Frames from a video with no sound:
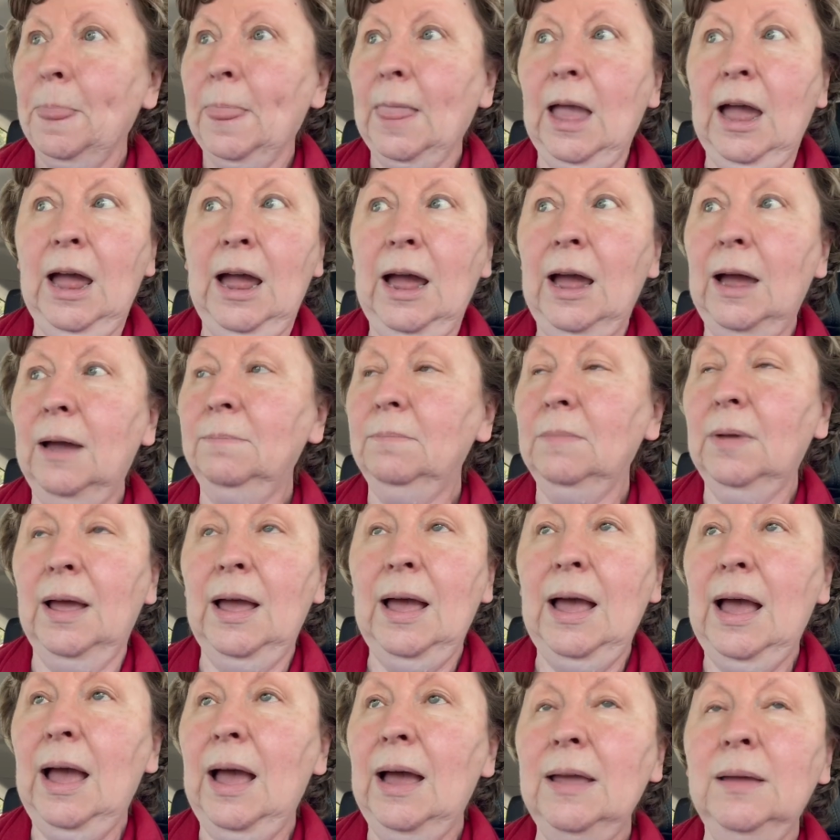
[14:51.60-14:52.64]
I
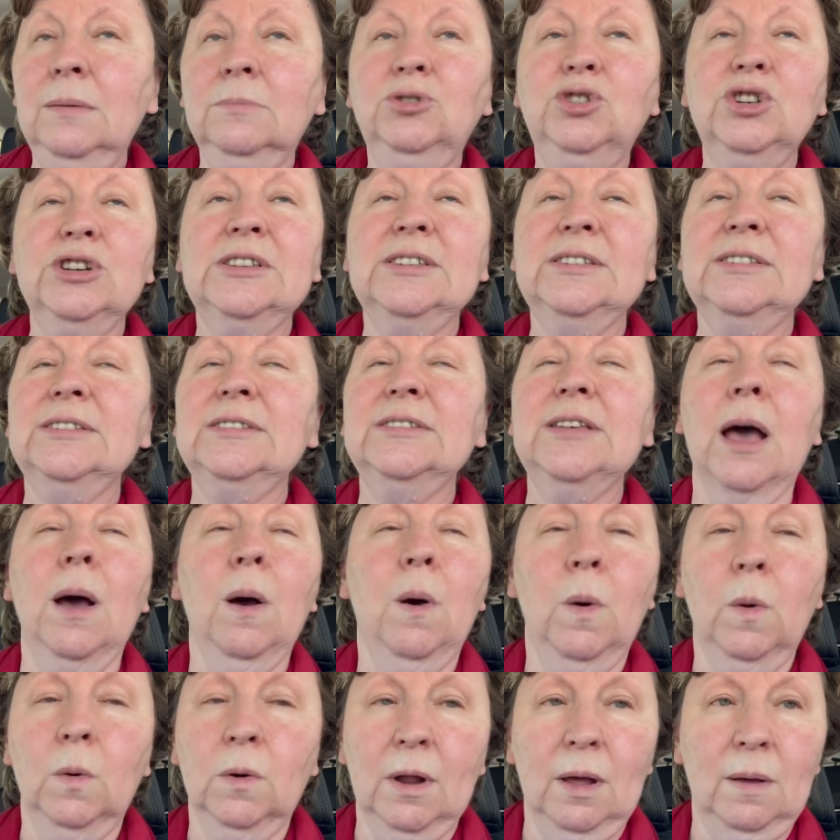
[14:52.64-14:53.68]
am just
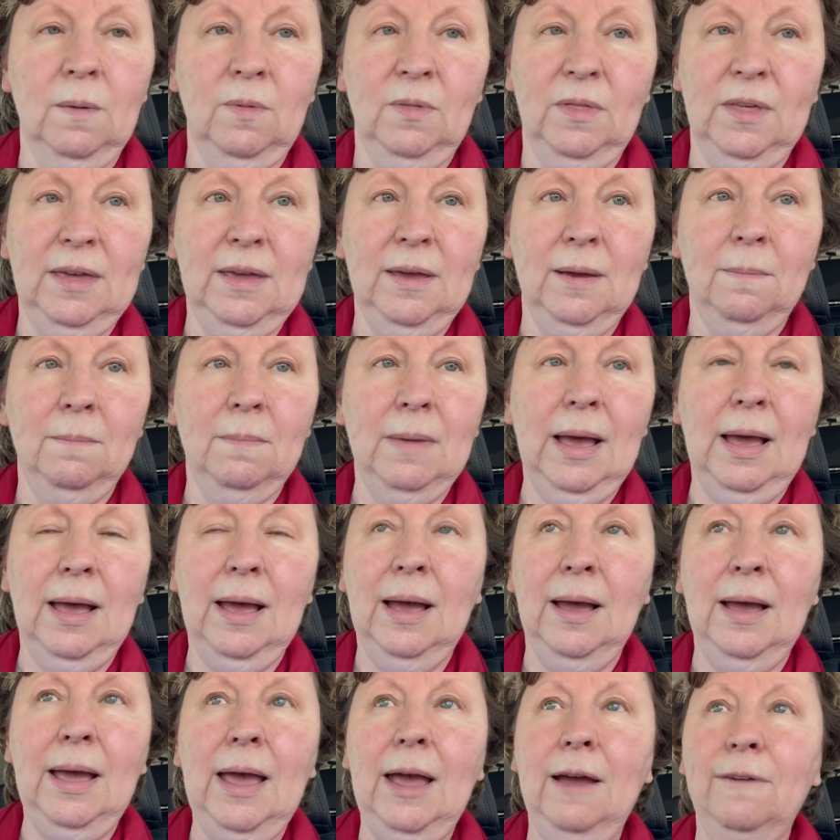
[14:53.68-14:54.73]
sold on them.
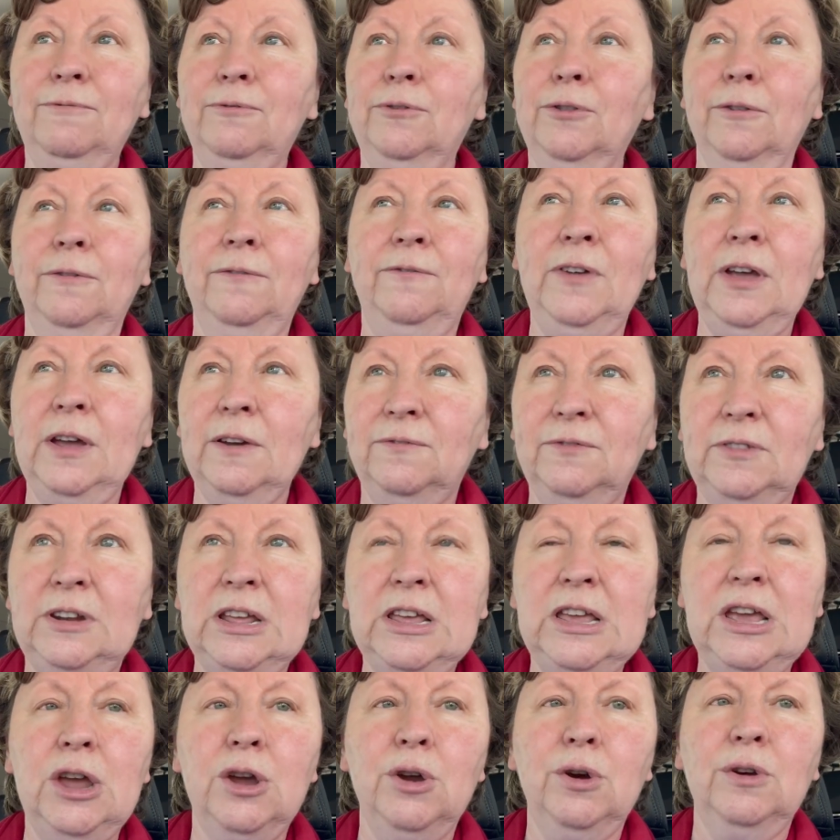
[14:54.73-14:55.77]
After 50
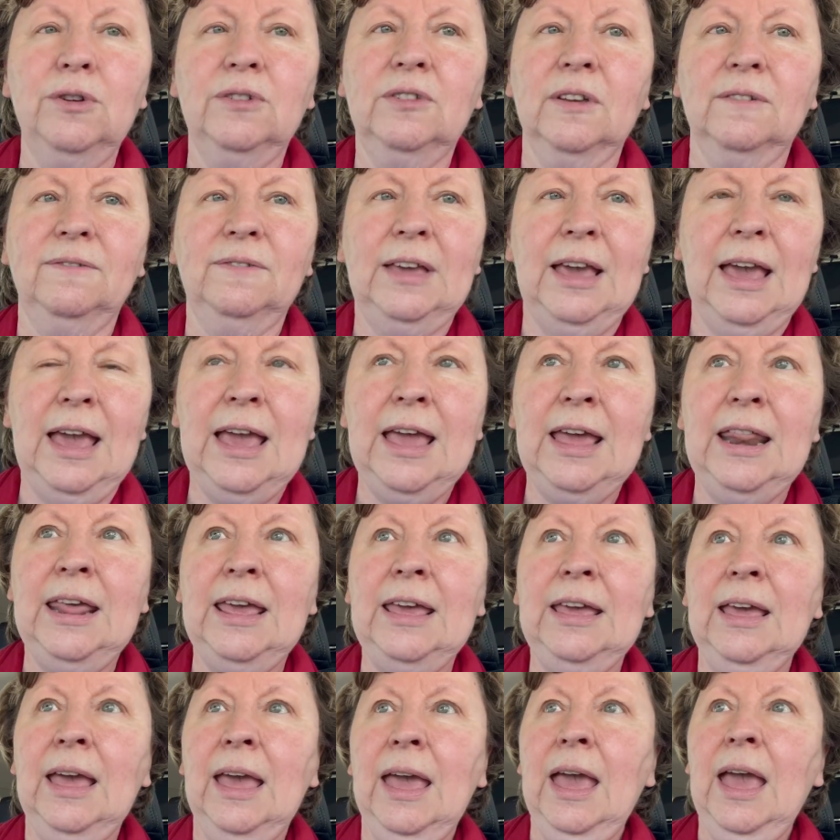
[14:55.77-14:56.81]
years of
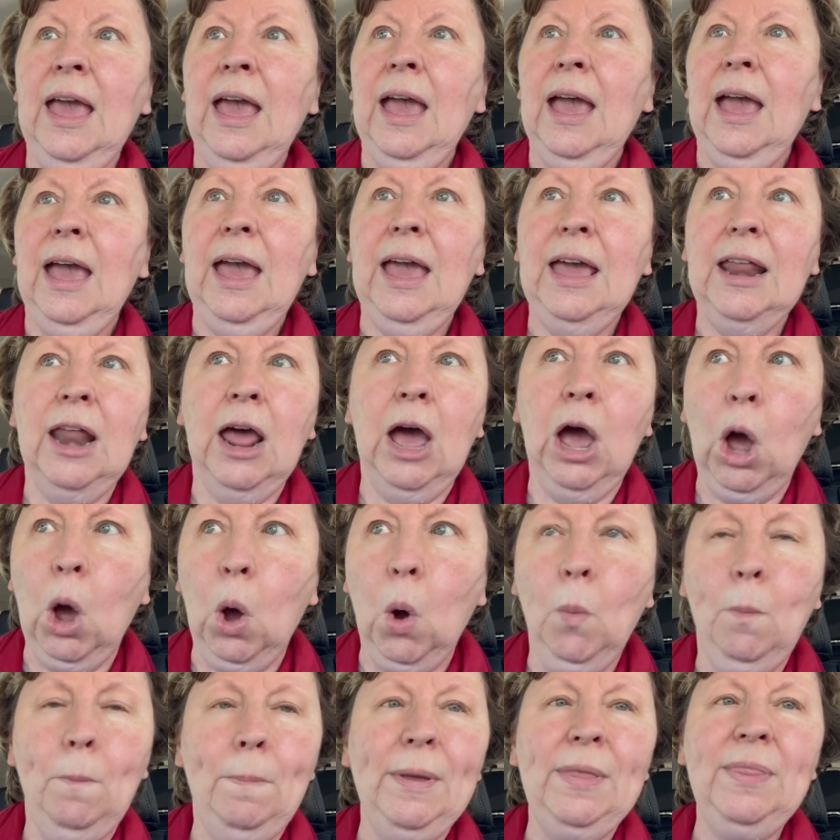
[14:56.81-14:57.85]
canning and
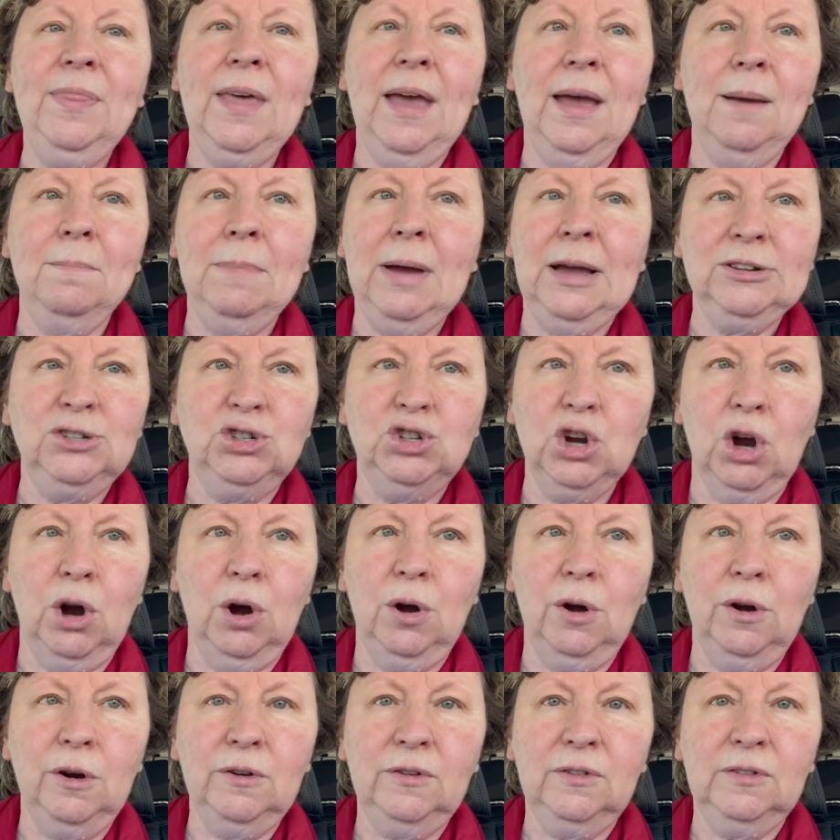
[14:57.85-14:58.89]
hoping that my
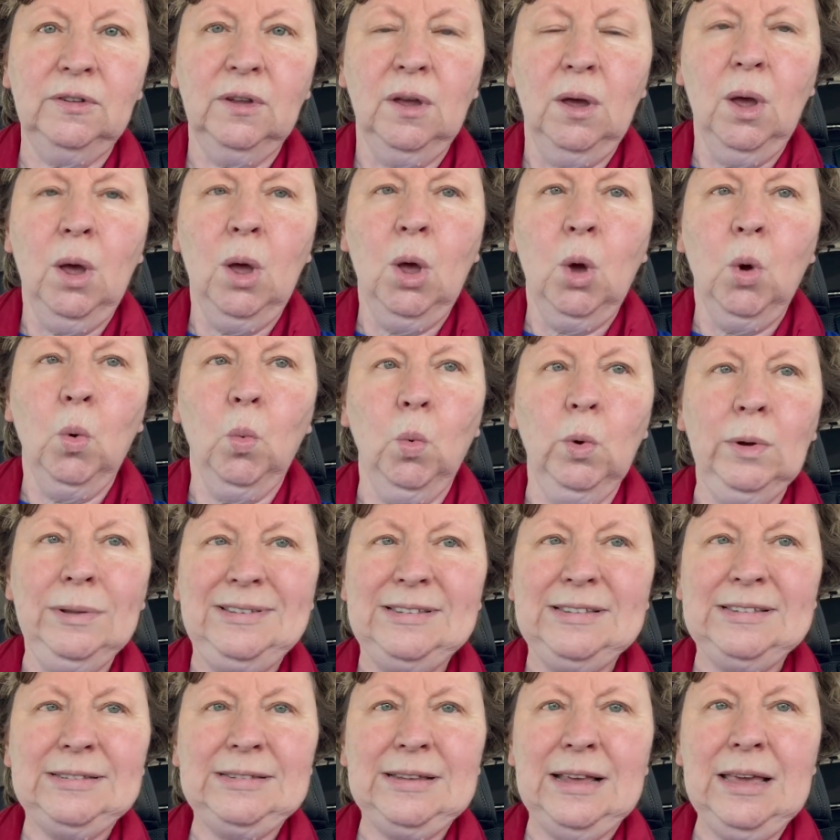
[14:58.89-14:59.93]
jars would
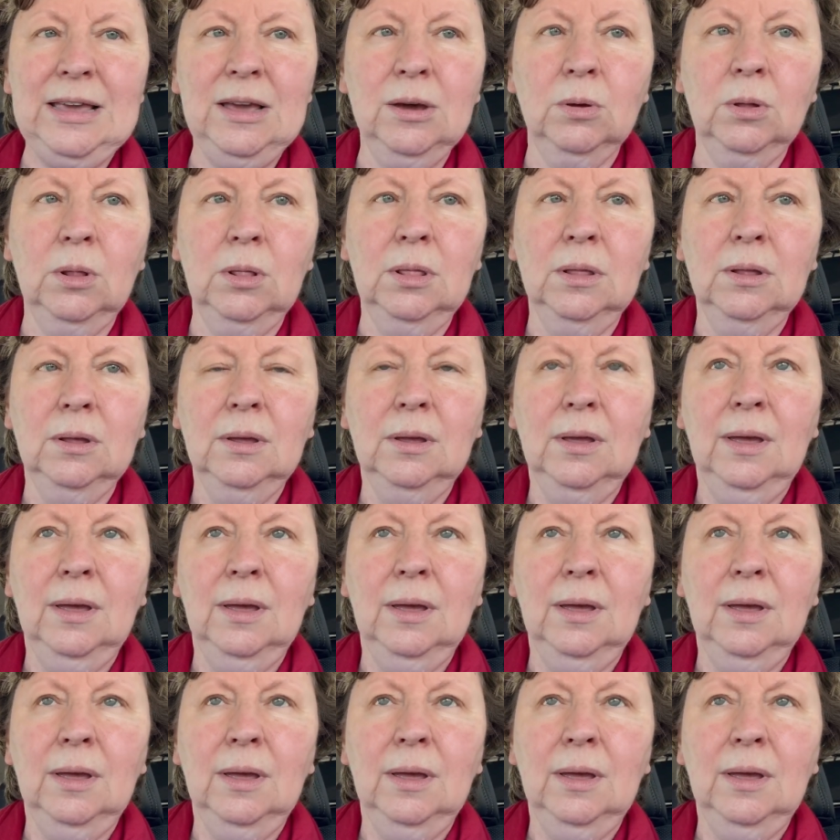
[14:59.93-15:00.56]
seal.